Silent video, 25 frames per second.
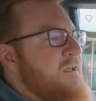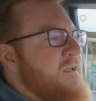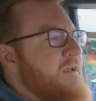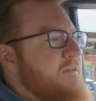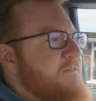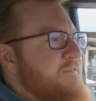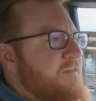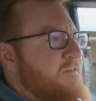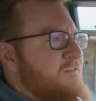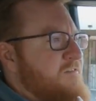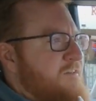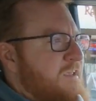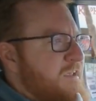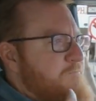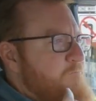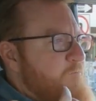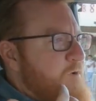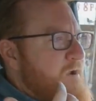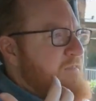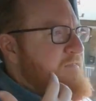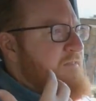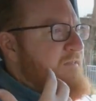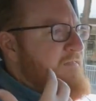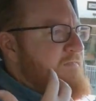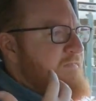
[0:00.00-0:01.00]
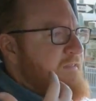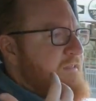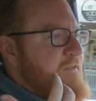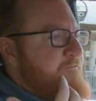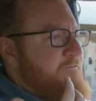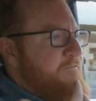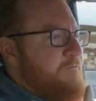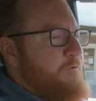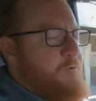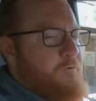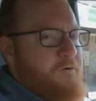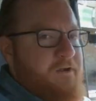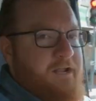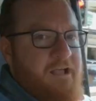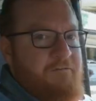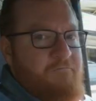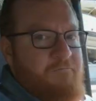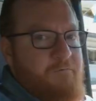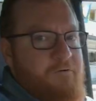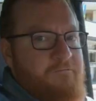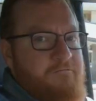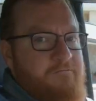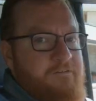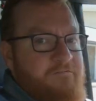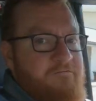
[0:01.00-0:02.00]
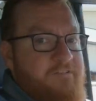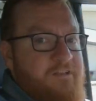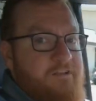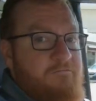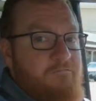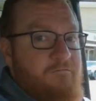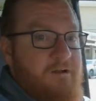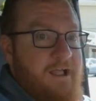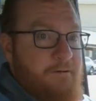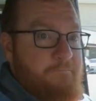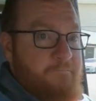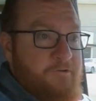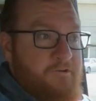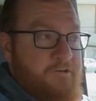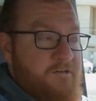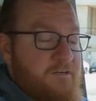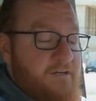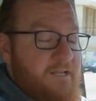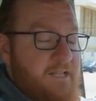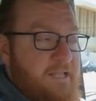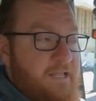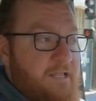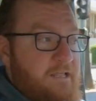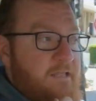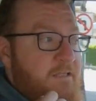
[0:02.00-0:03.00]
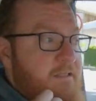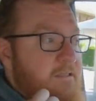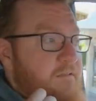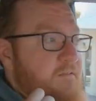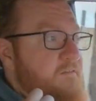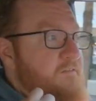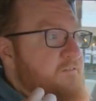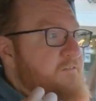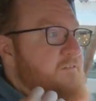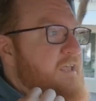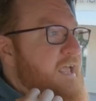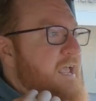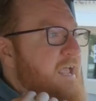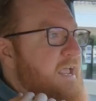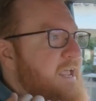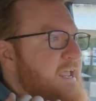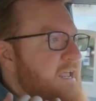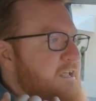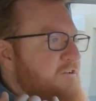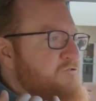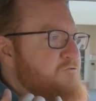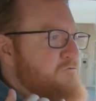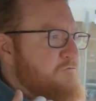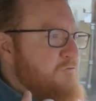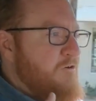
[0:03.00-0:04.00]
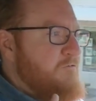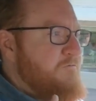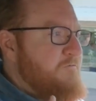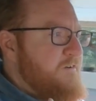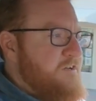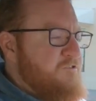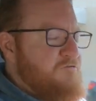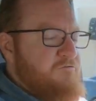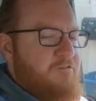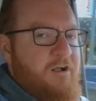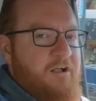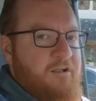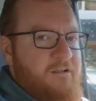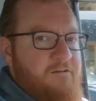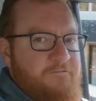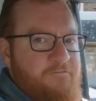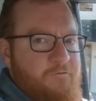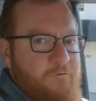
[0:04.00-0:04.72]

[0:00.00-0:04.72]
in the same way that the Ford F-150 Raptor is a trophy truck